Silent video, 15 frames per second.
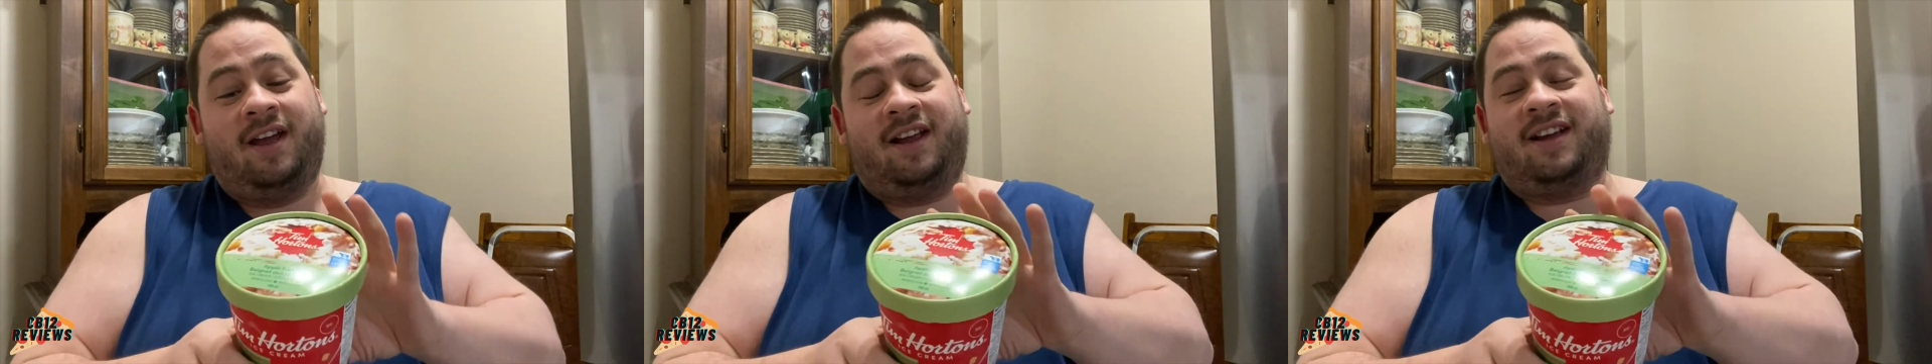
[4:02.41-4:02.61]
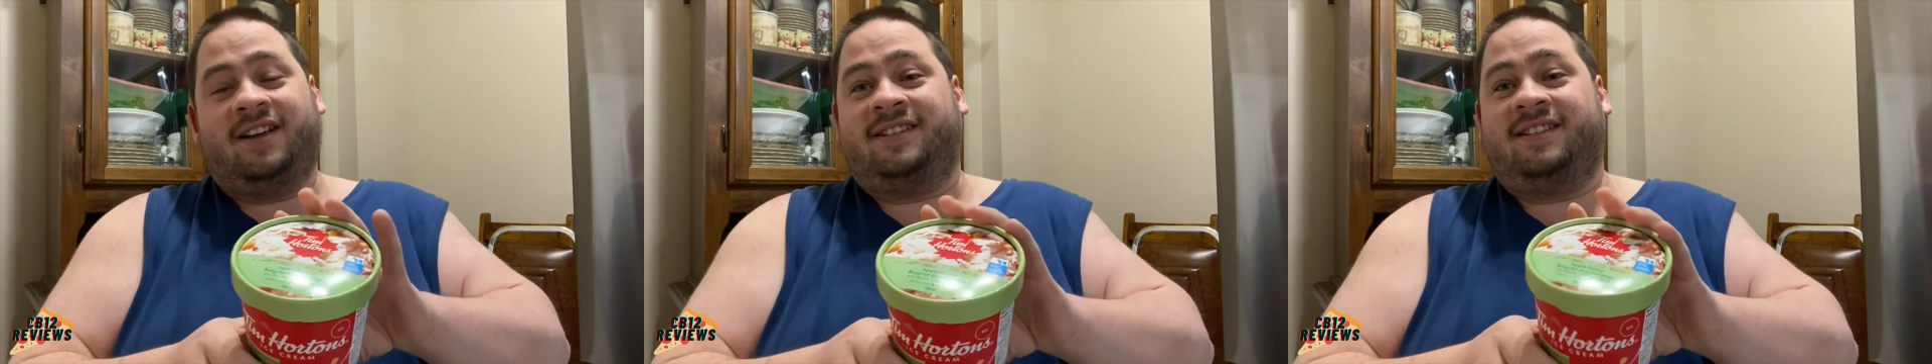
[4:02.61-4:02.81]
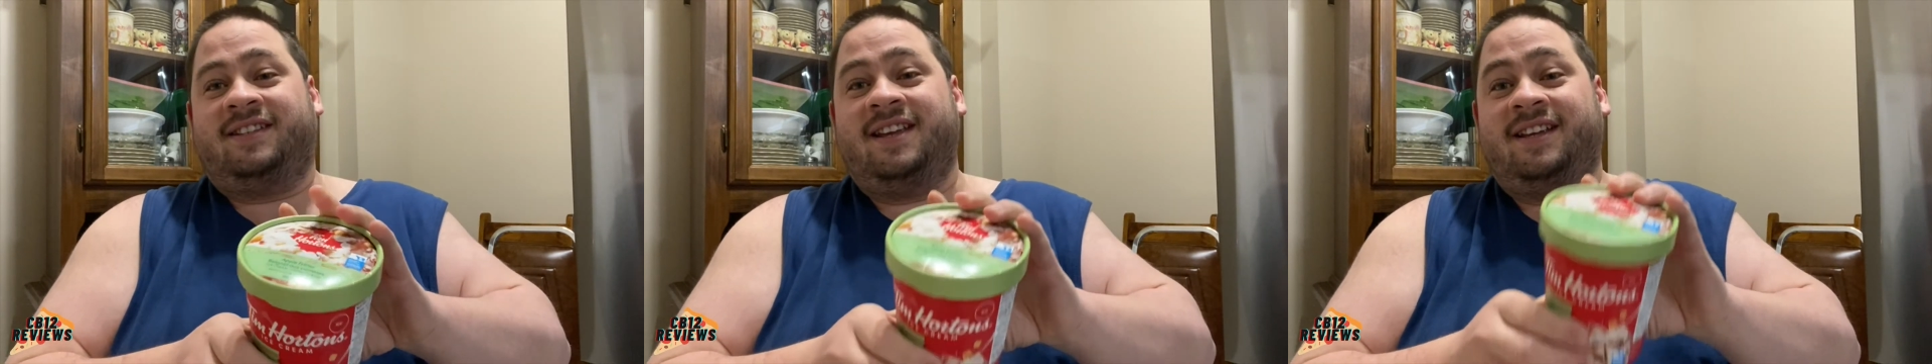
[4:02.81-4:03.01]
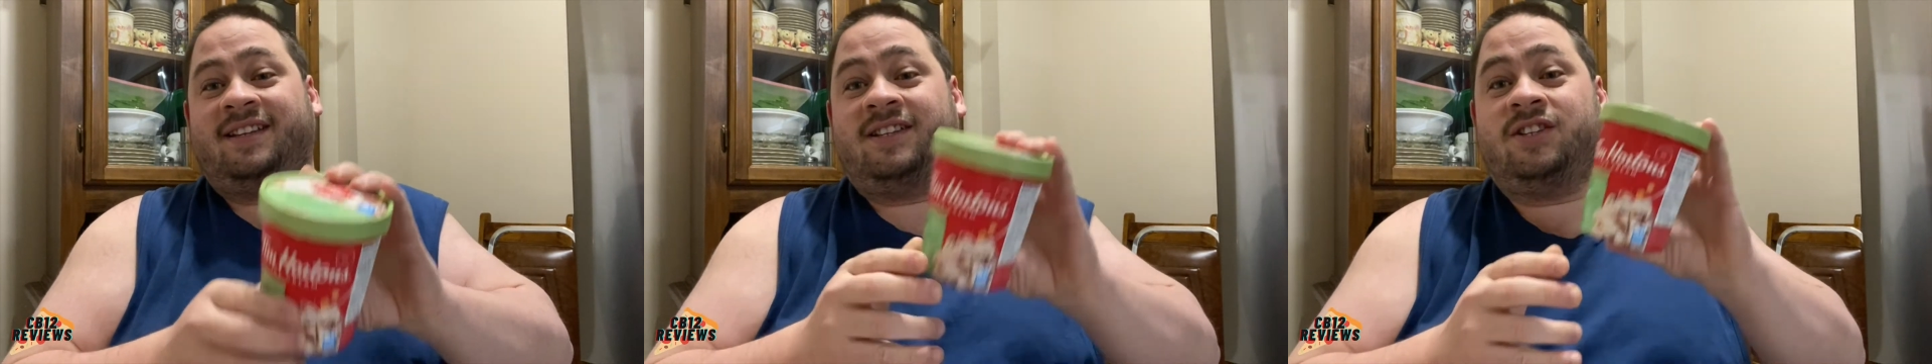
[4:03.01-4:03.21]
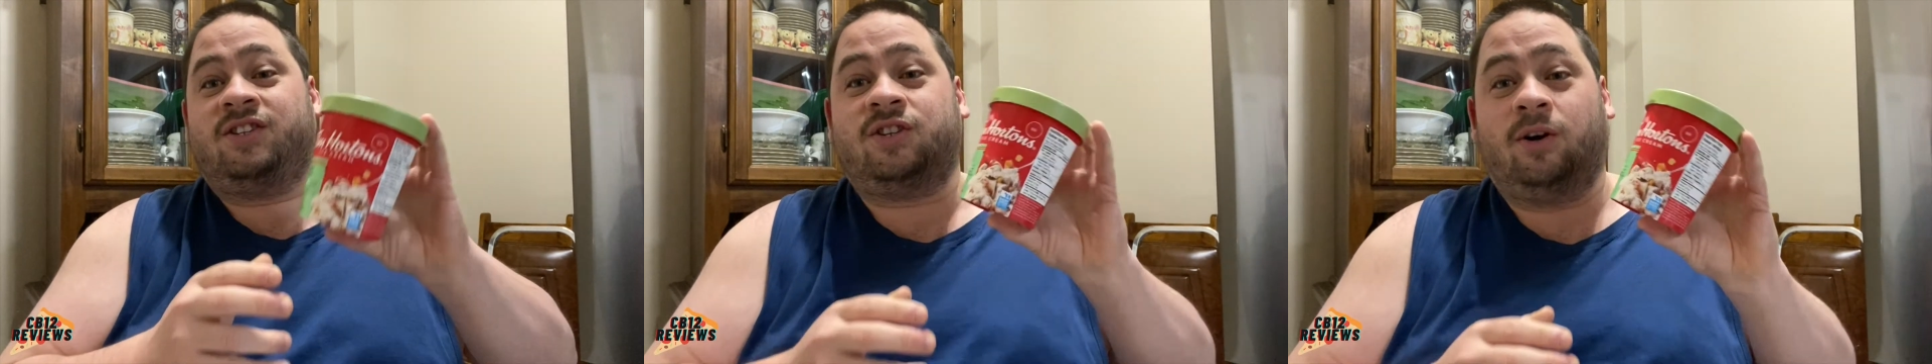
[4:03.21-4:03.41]
because this
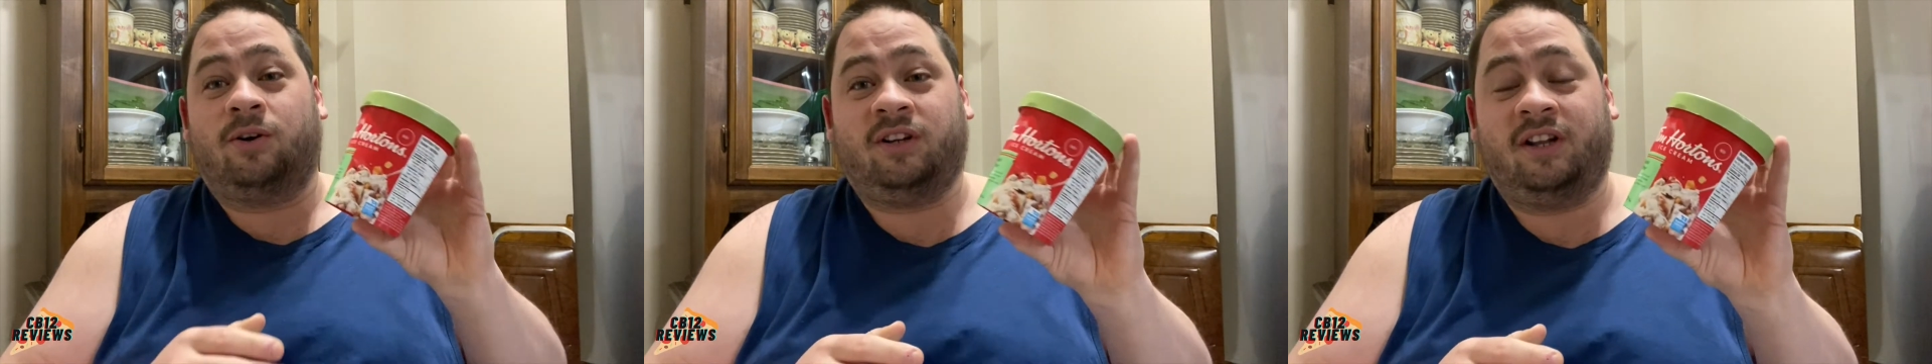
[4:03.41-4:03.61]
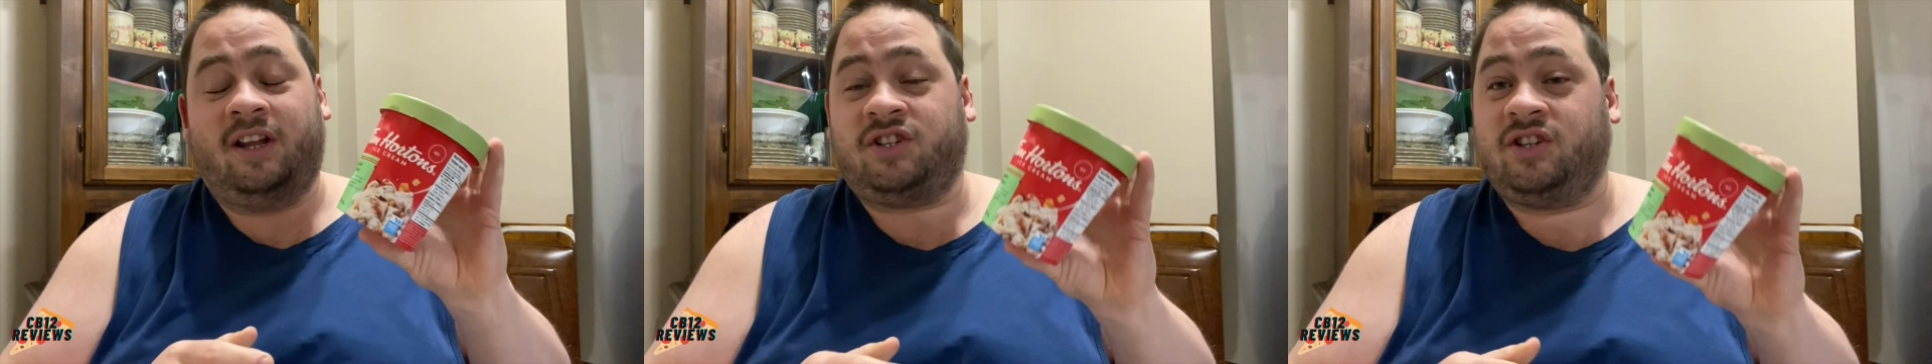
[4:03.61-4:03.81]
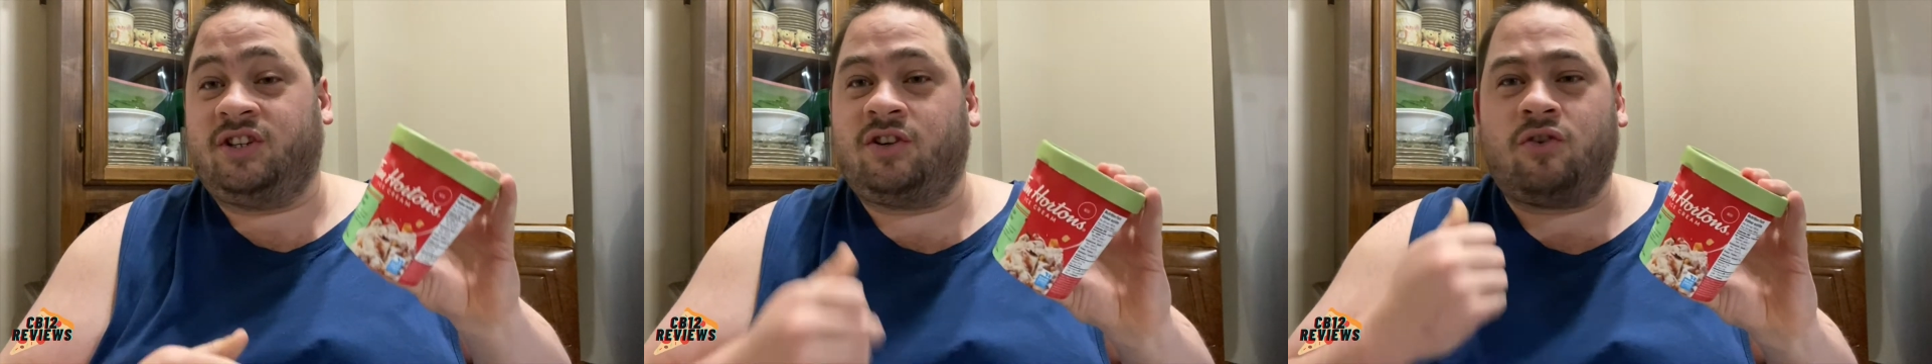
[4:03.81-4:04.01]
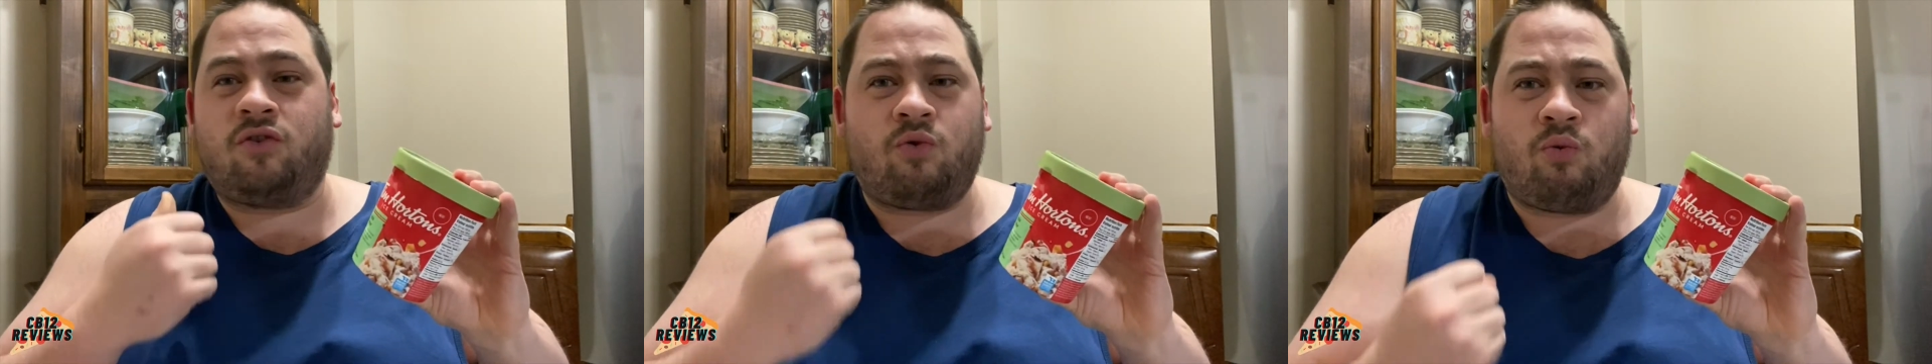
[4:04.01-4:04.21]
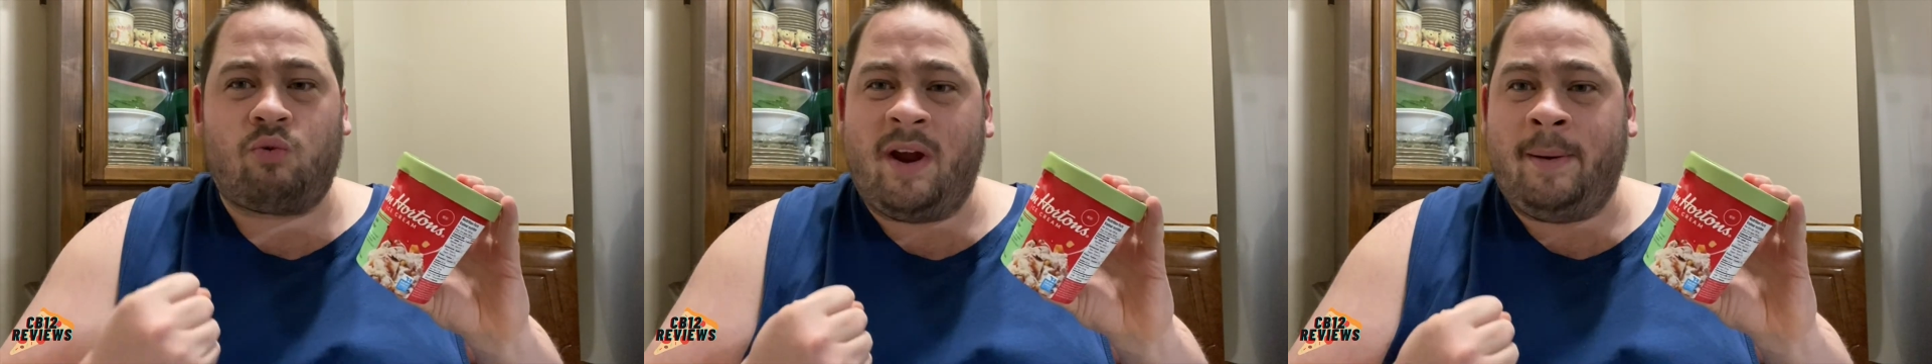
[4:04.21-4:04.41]
is so delicious,
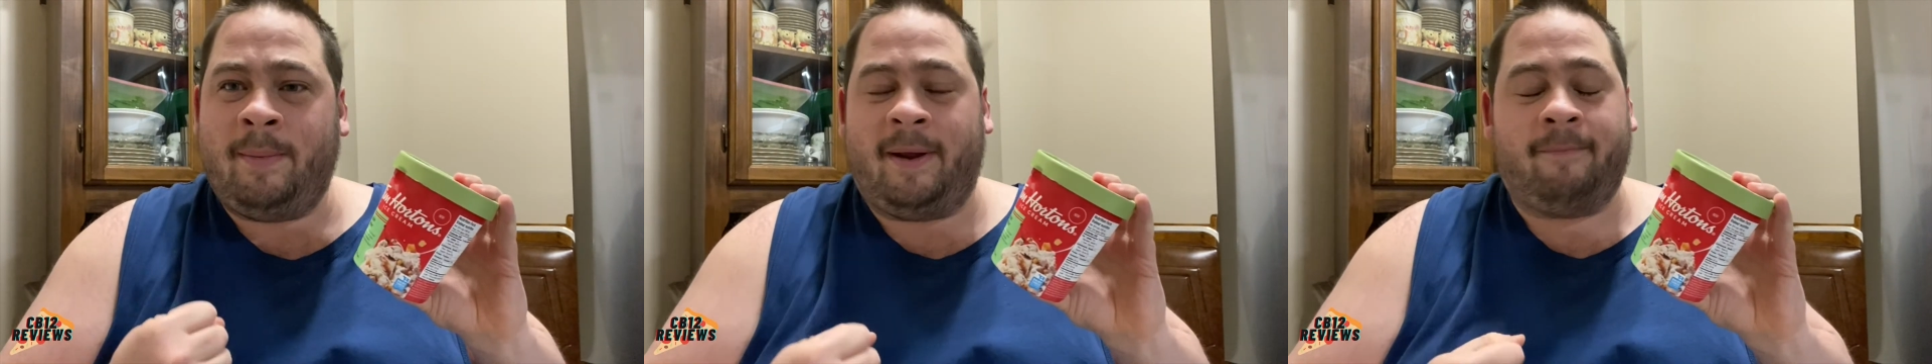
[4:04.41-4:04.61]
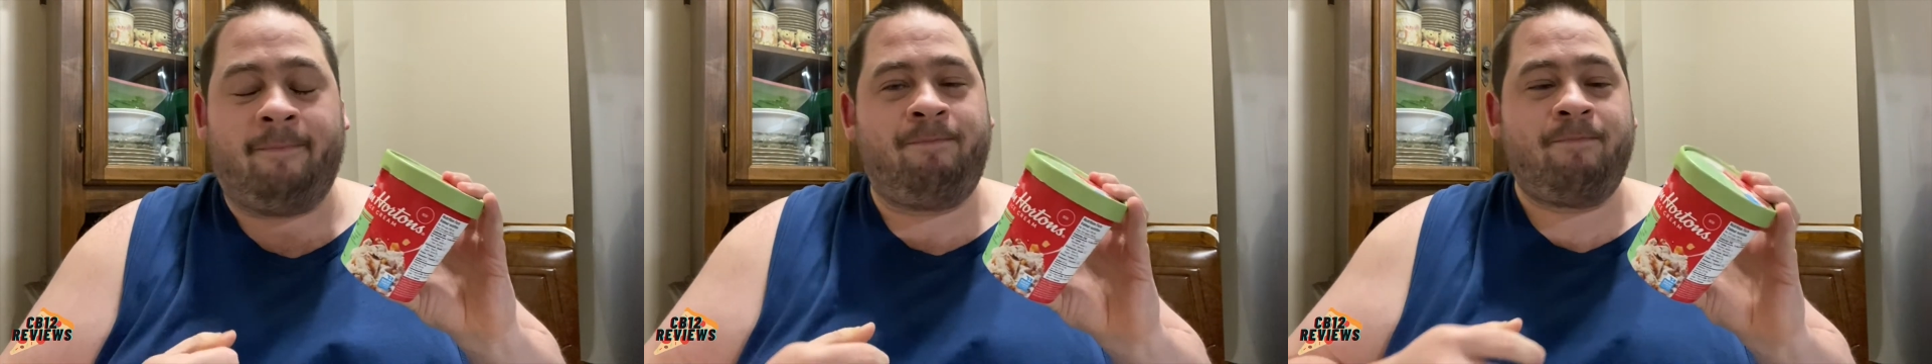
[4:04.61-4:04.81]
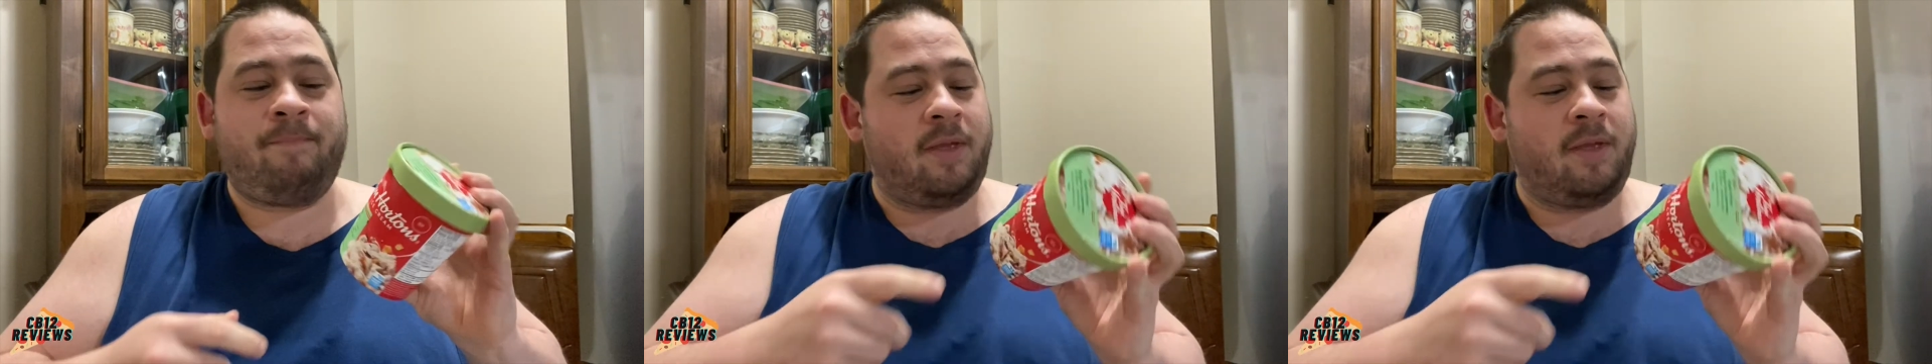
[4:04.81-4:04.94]
creamy,